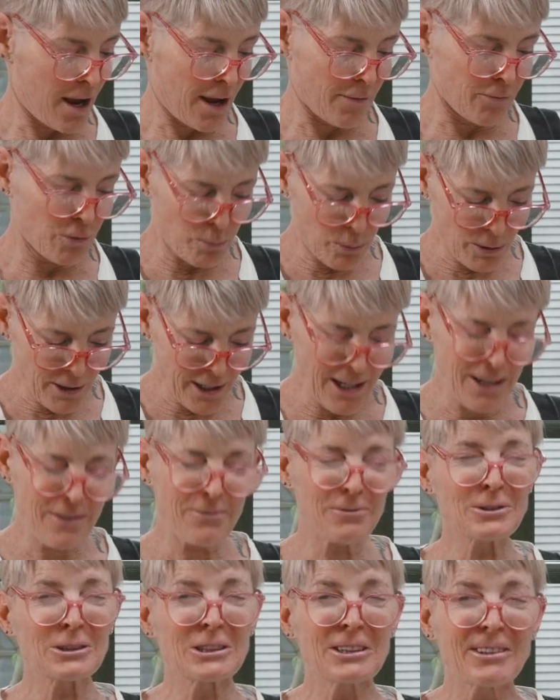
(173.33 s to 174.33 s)
If you put it in
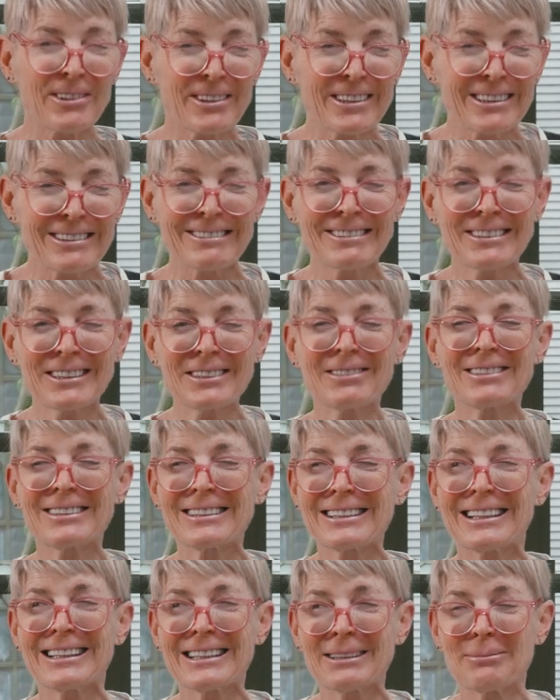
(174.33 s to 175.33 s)
for longer, you have
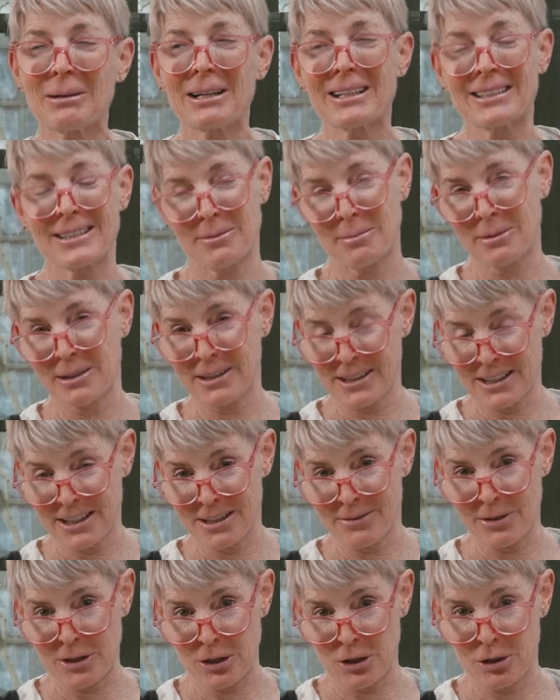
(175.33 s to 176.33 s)
a high possibility
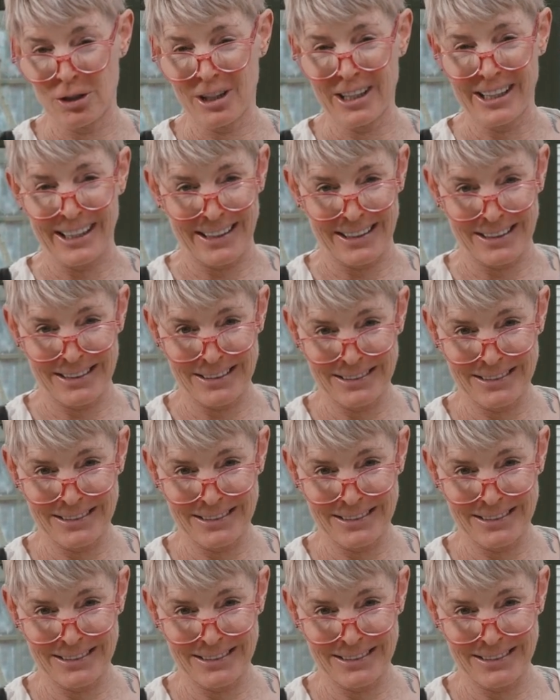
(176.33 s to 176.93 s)
of it cooking